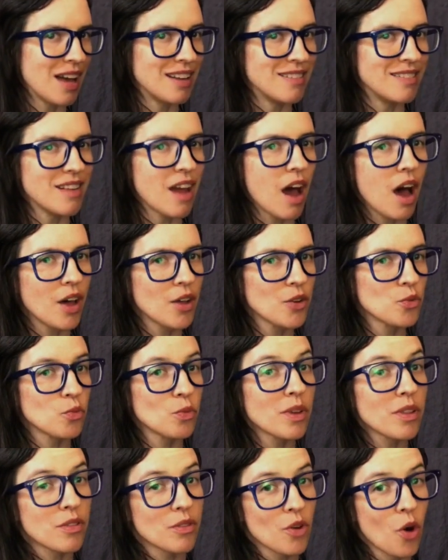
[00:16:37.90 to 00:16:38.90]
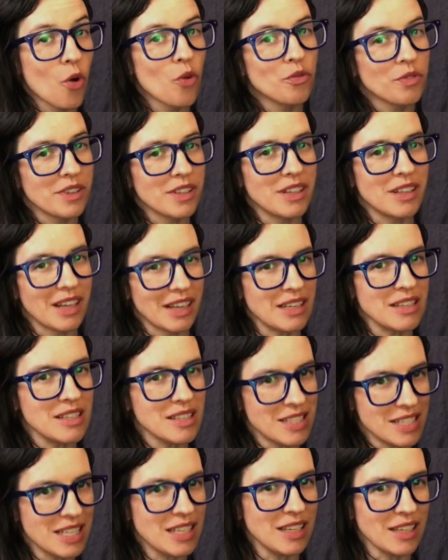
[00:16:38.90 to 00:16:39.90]
not with
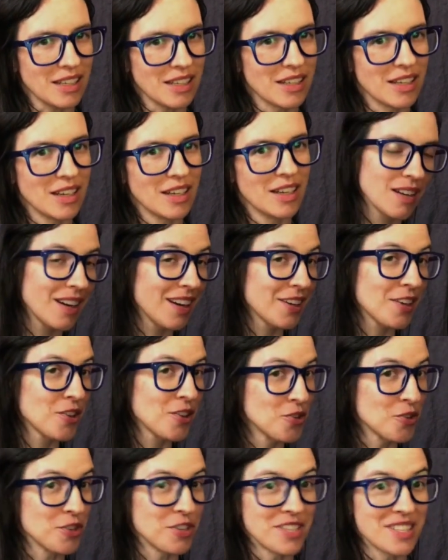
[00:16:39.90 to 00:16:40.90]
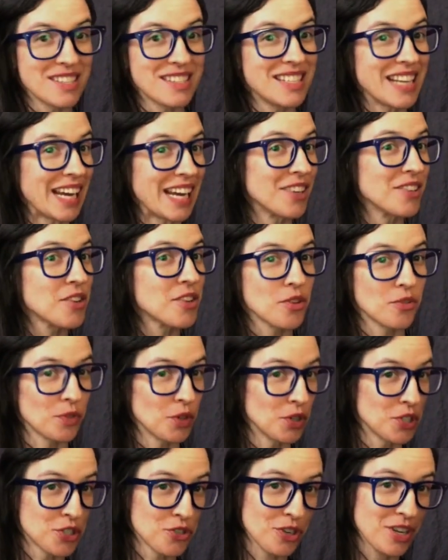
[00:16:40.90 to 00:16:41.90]
COVID-19. I understand the
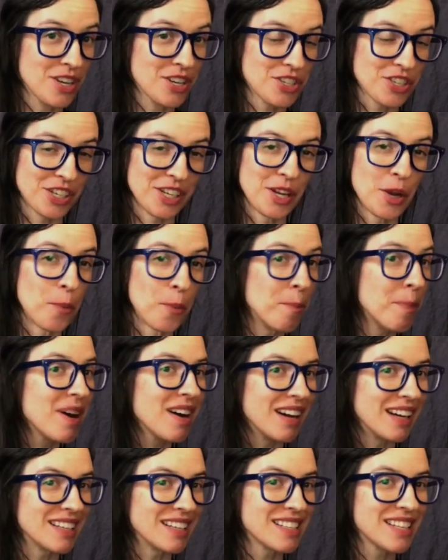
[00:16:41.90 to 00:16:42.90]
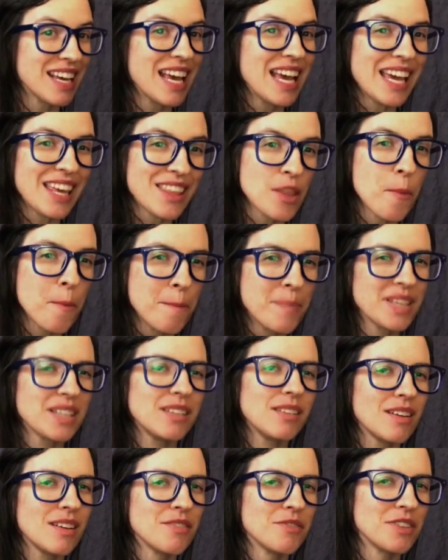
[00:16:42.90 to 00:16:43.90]
frustration, but in the
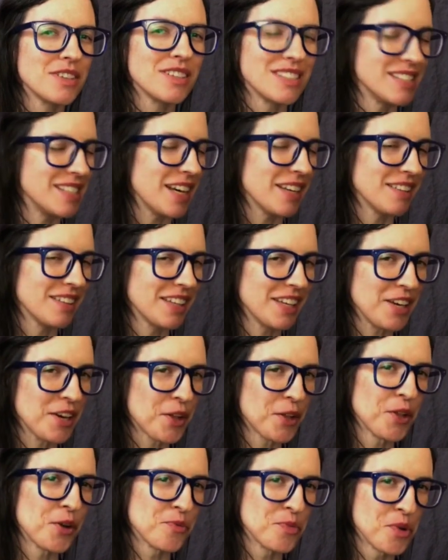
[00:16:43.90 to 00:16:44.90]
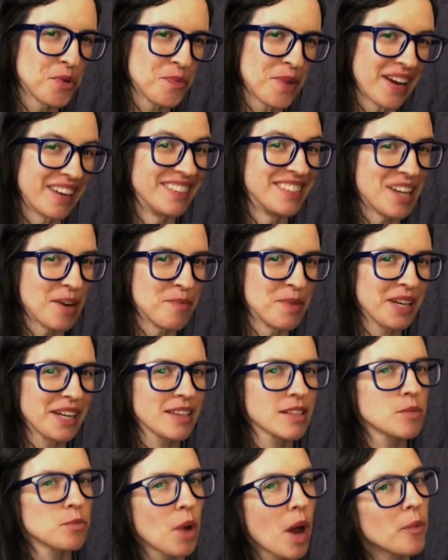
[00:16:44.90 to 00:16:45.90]
middle of a deadly global pandemic
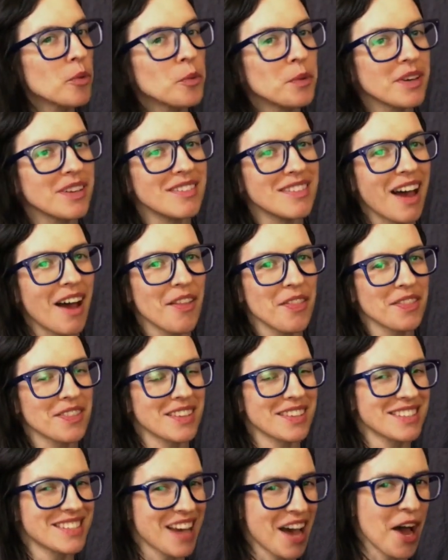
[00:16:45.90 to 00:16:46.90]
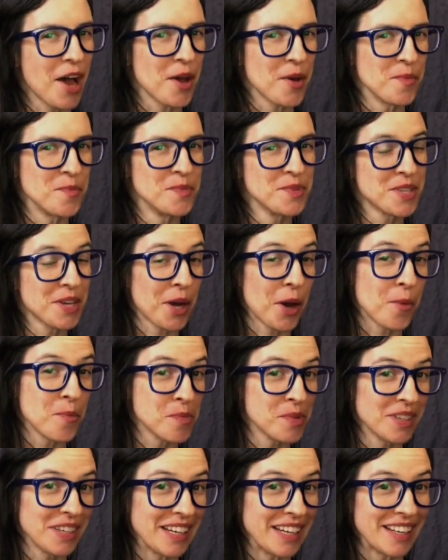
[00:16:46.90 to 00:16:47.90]
is probably not the time to
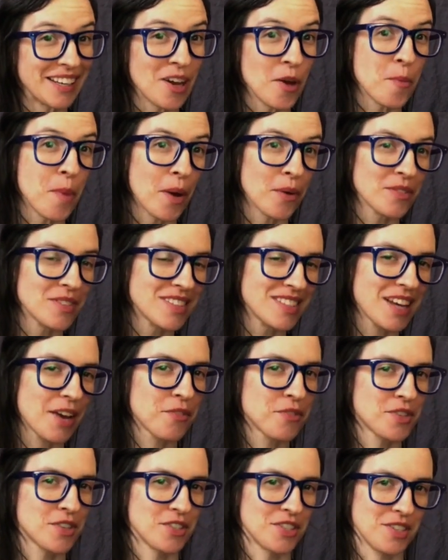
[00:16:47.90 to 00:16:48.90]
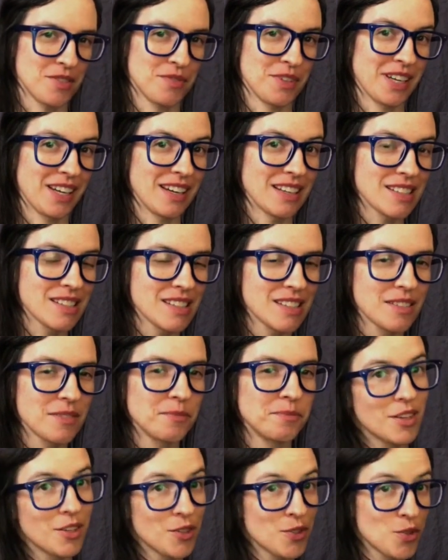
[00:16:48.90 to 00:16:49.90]
complain about death certificates.
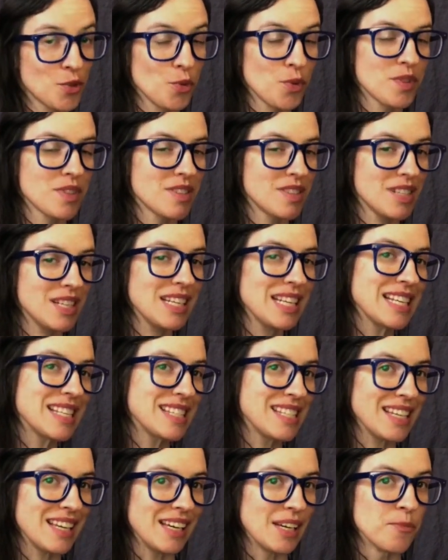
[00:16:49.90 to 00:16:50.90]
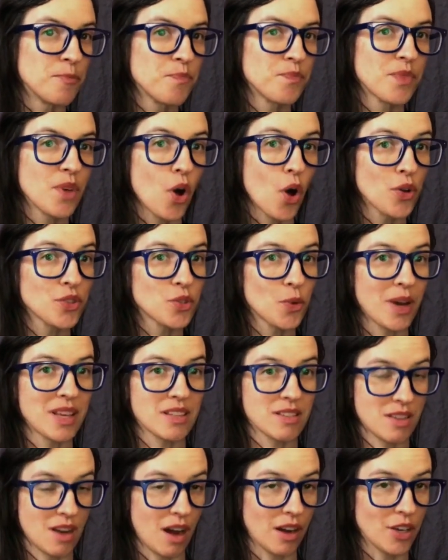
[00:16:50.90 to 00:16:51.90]
So the CDC also has
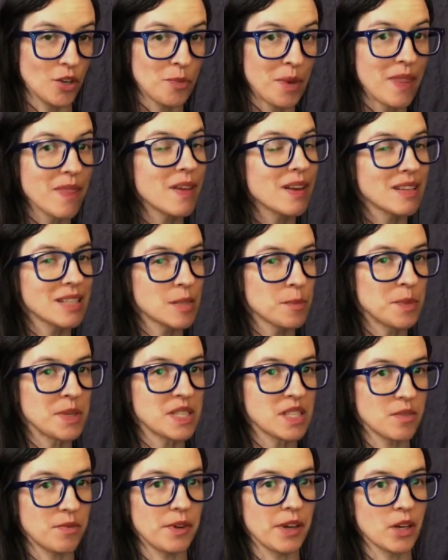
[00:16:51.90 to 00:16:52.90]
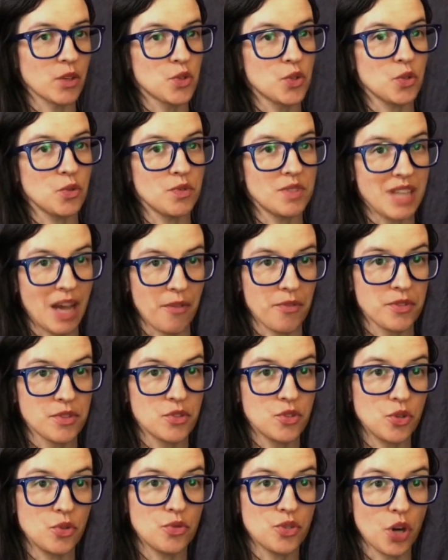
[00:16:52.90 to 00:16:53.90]
a document that is specific to deaths
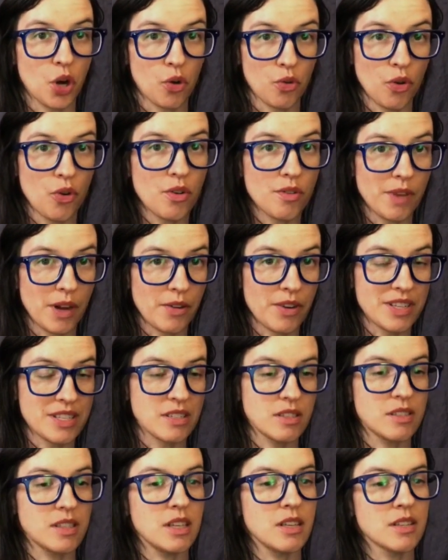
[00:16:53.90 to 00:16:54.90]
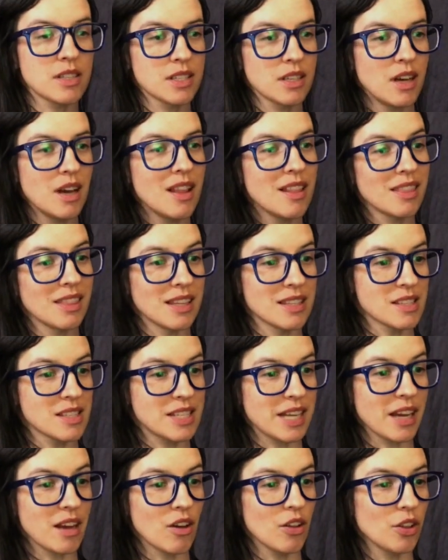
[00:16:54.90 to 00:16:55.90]
due to coronavirus disease. Let's
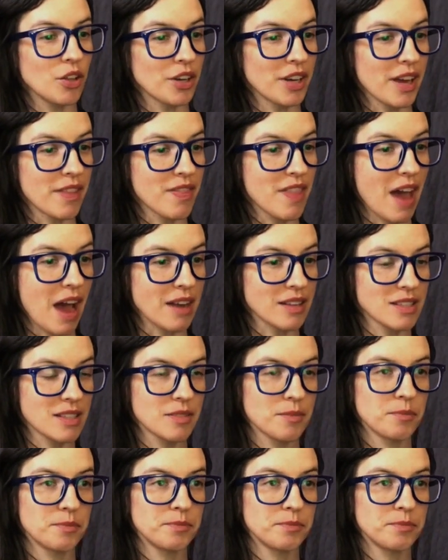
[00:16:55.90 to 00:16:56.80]
take a look at that.